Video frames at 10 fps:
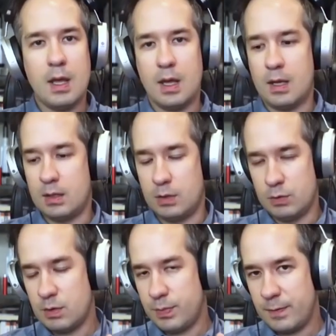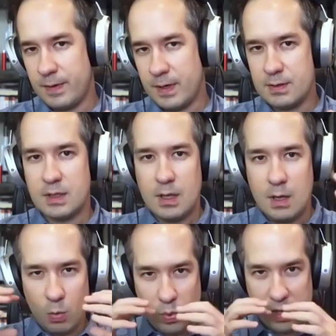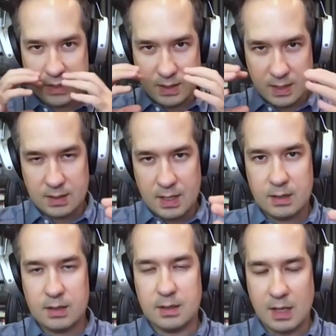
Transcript: and user profiles once that done,